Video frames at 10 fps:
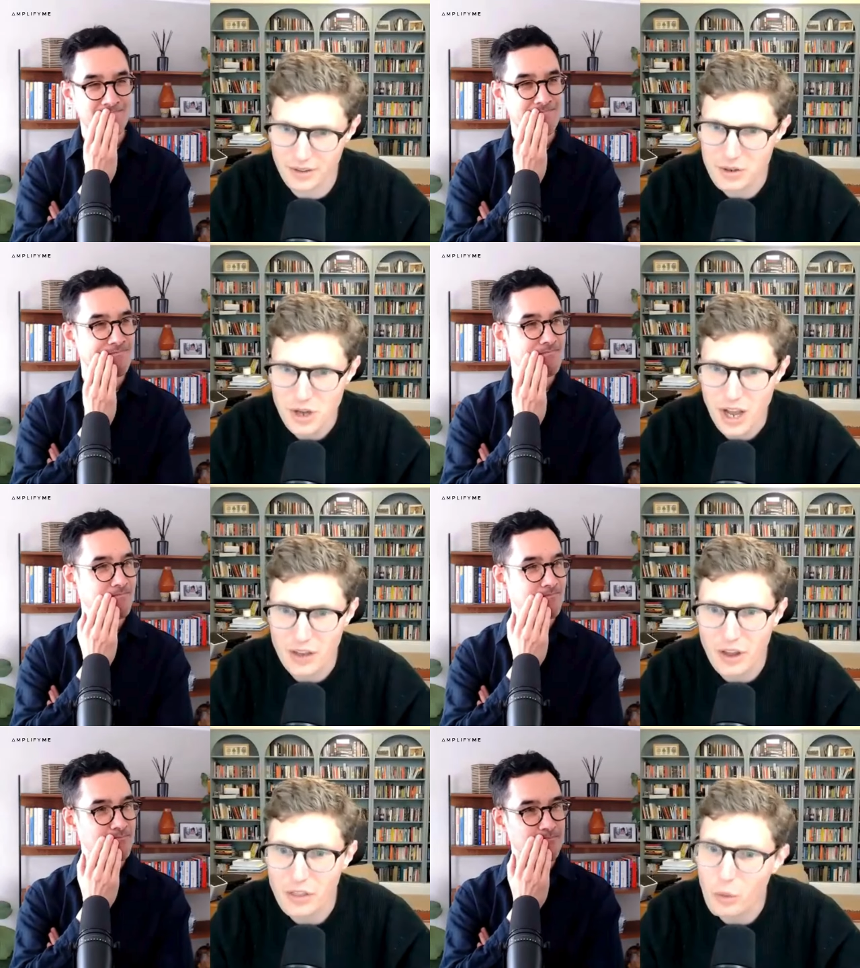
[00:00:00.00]
Speaker 1: you know,
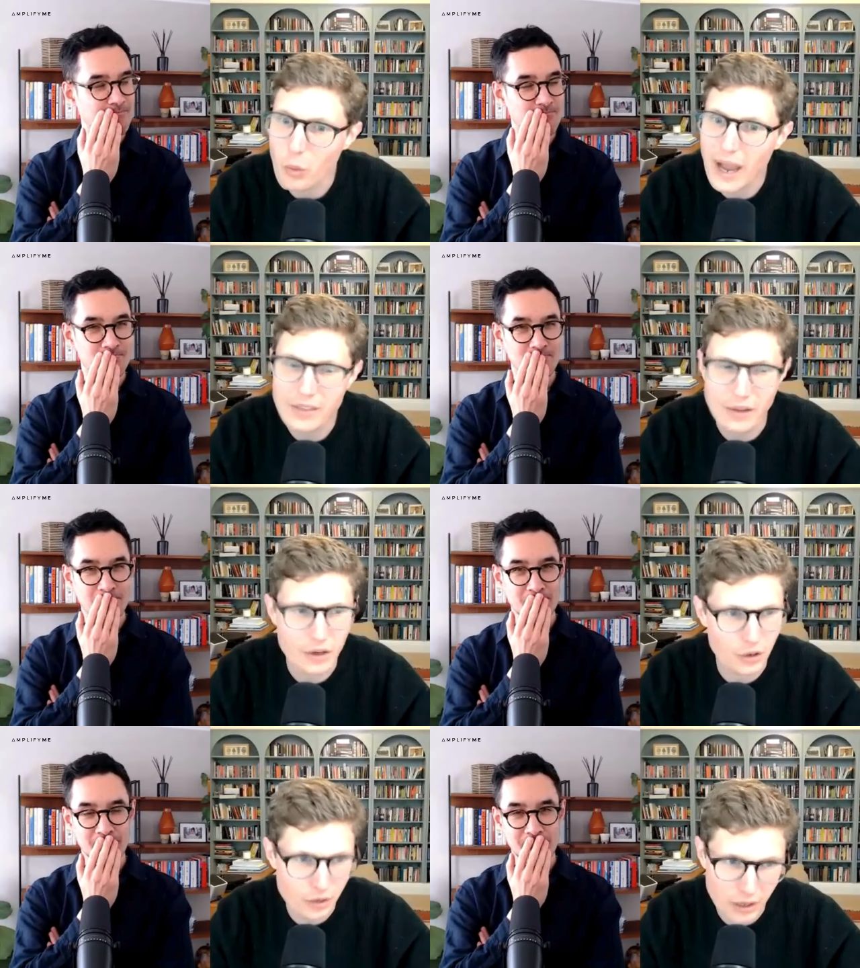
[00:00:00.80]
another way
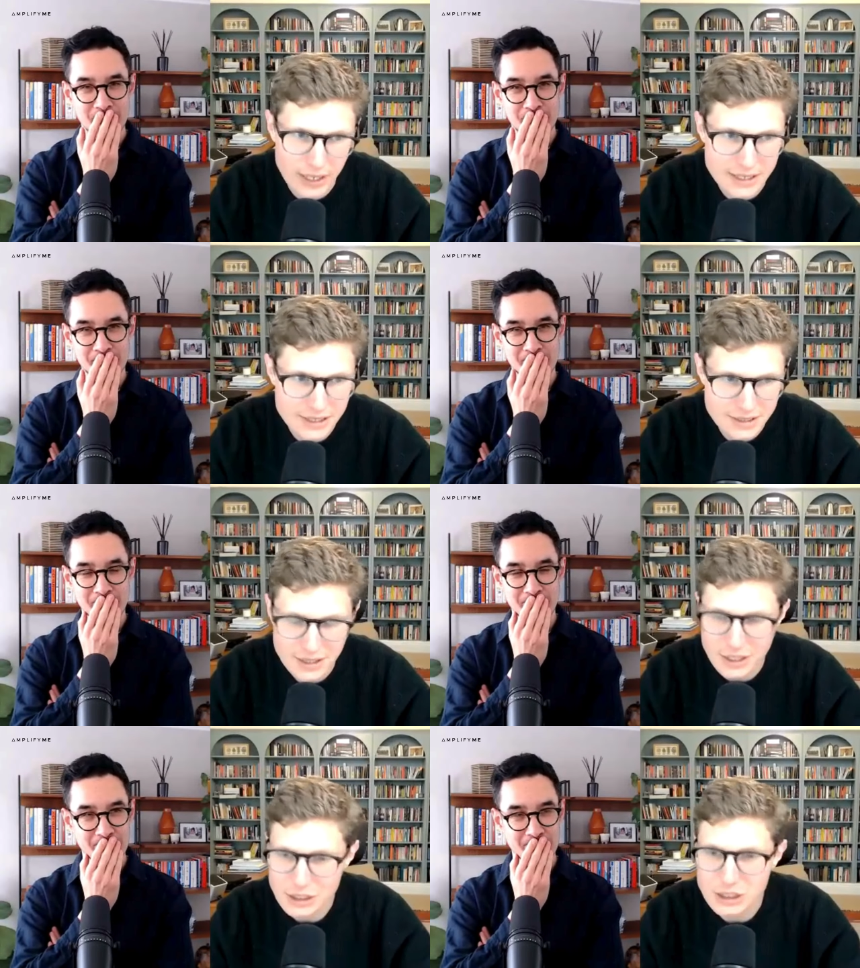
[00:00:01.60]
that Google is
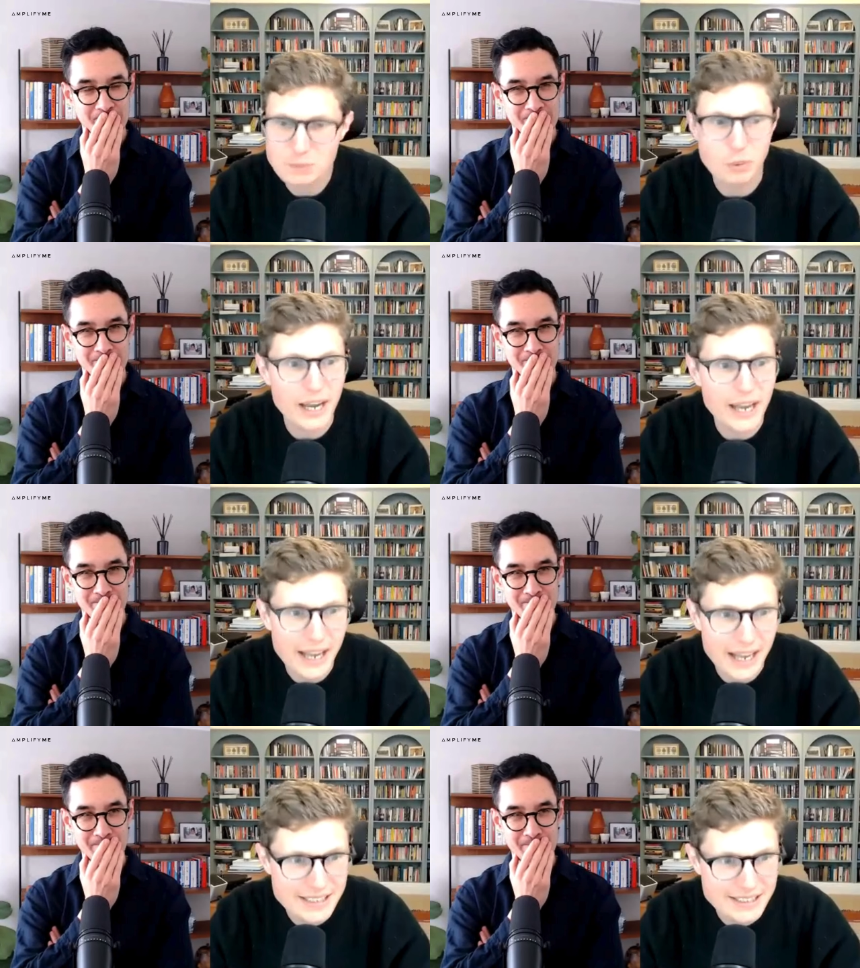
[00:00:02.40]

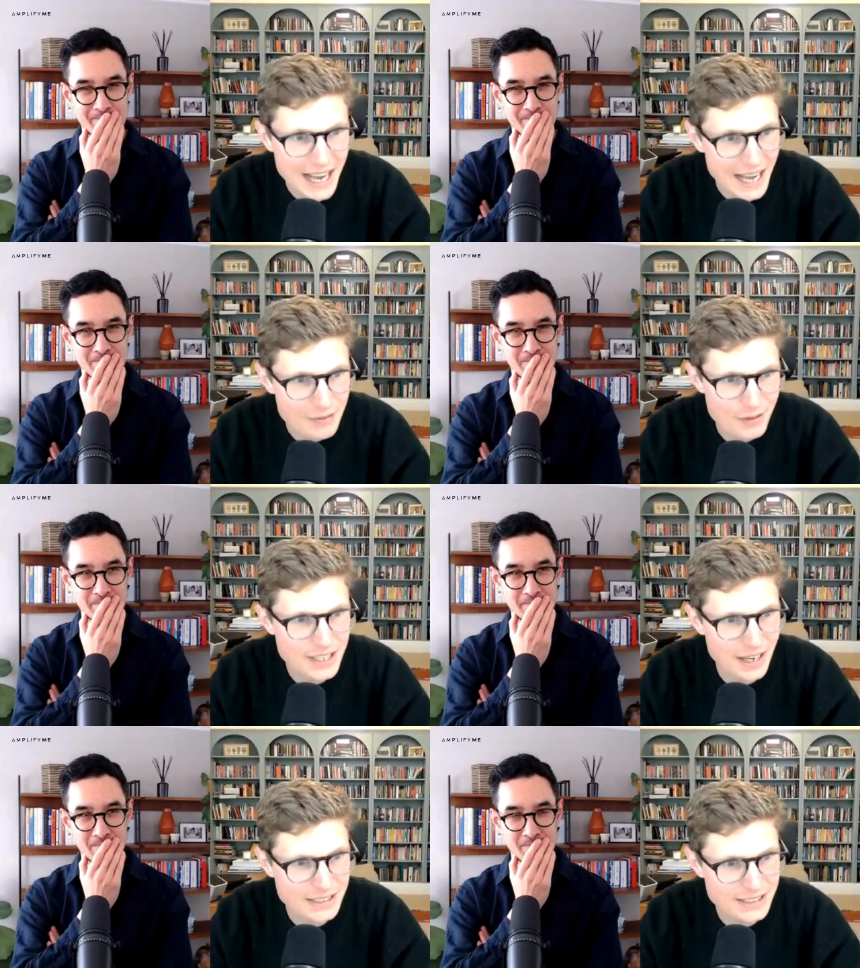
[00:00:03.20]
spreading its
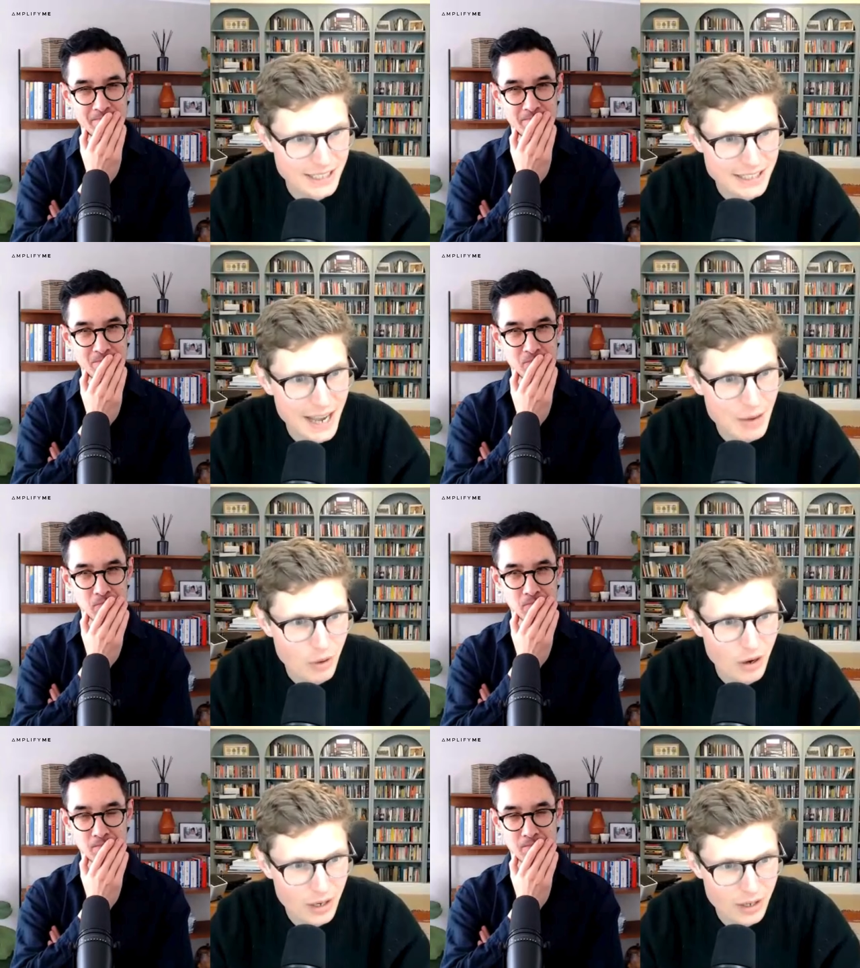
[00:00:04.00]
advertising
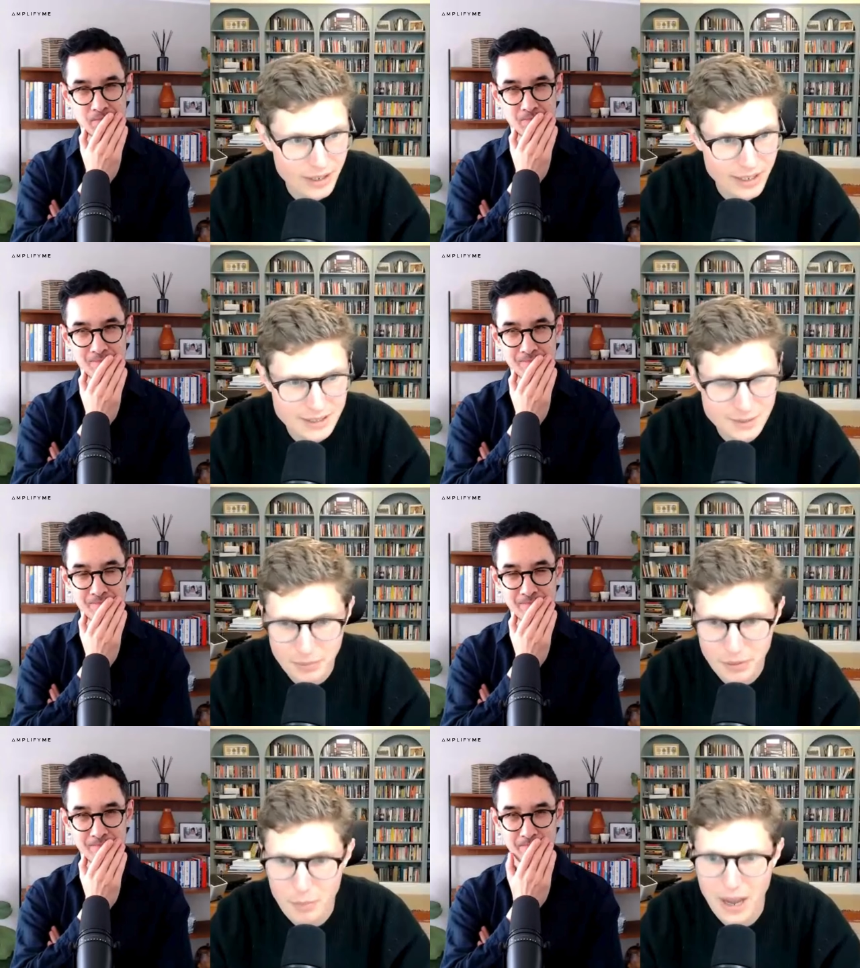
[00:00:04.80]
network and its
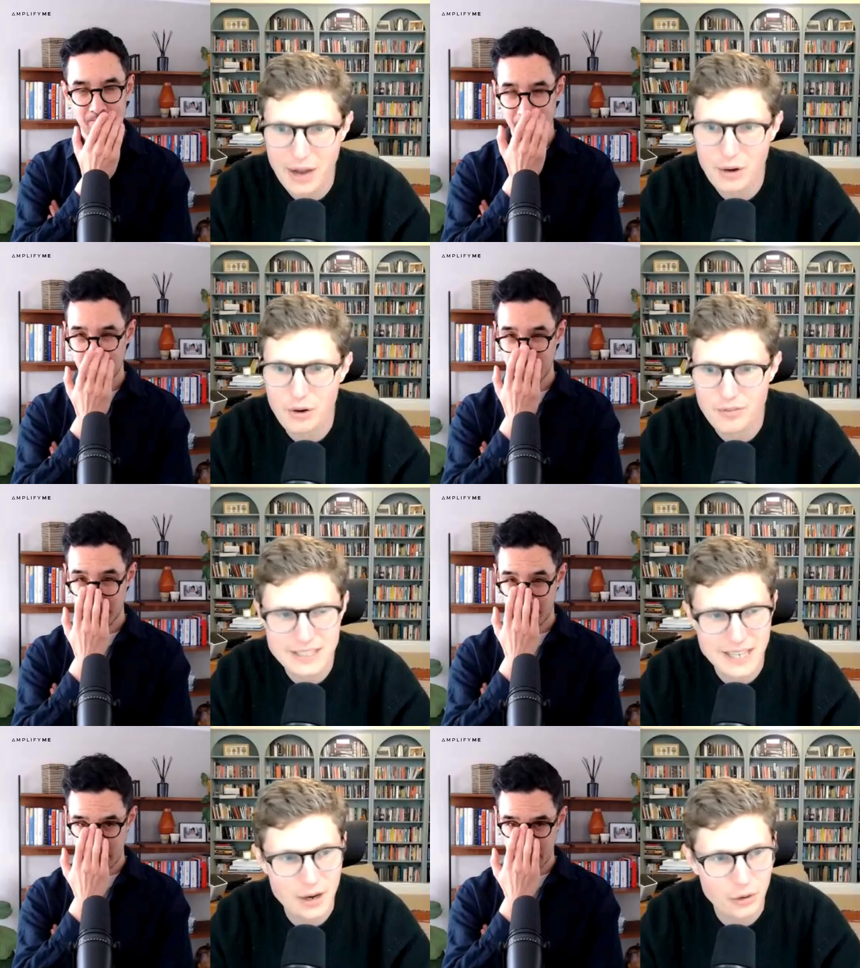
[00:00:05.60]
the power of
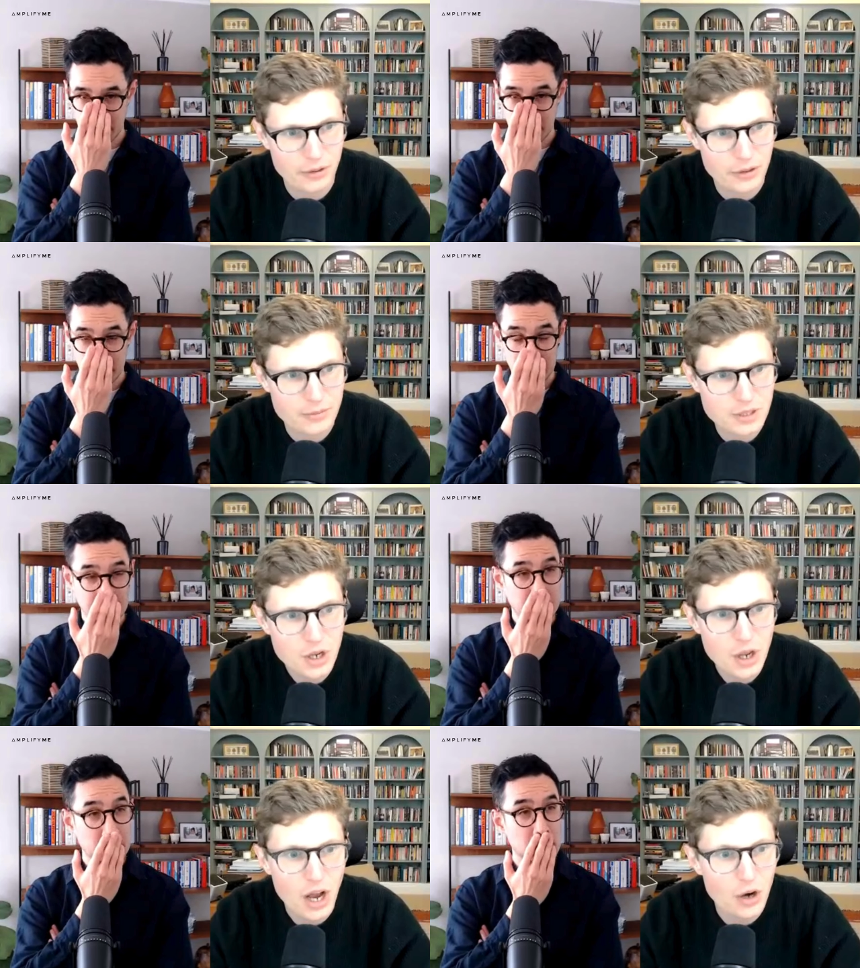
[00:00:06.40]
its algorithms
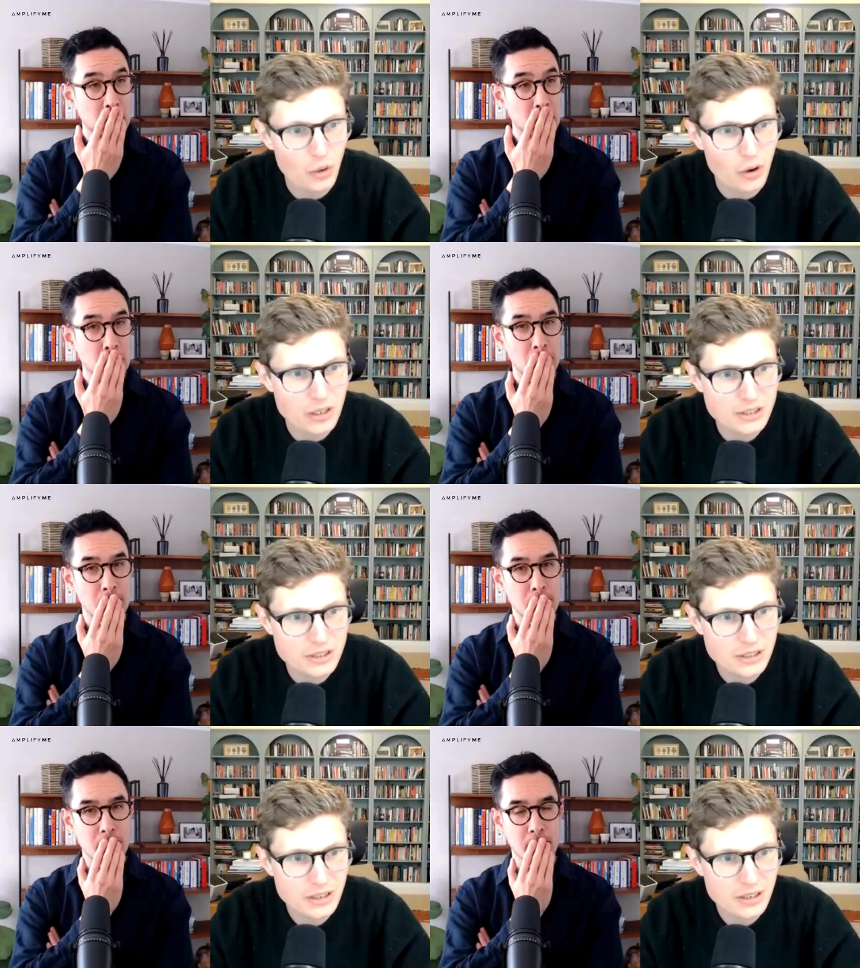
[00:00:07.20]

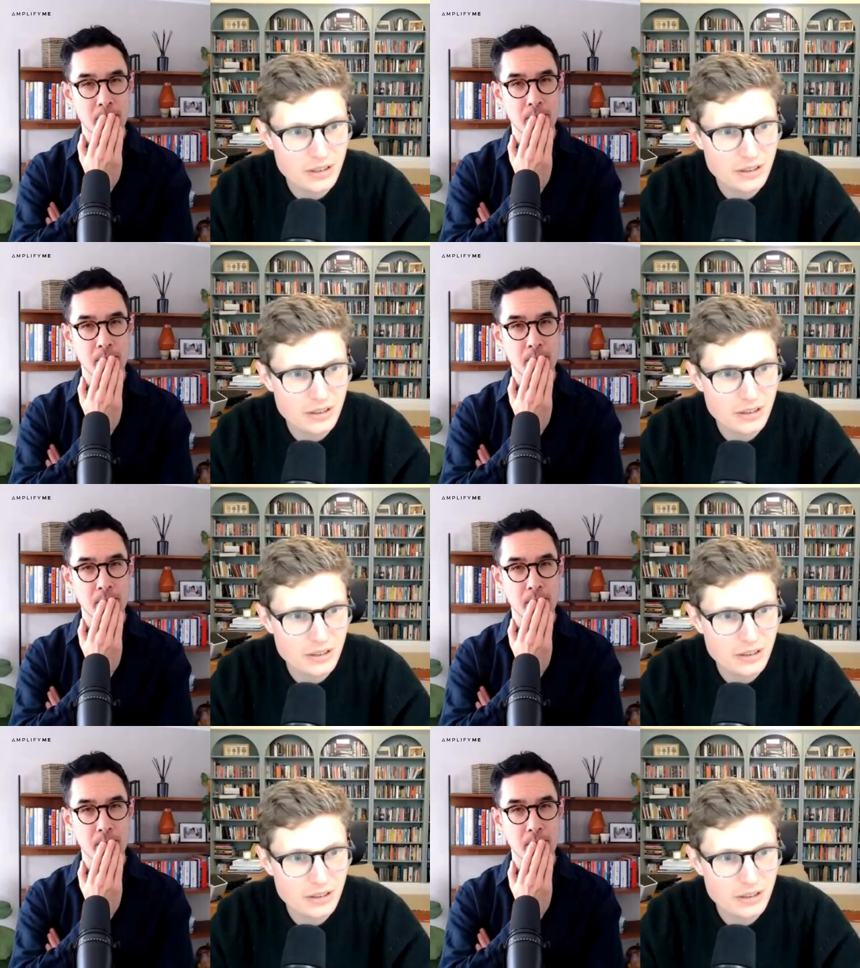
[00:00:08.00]
across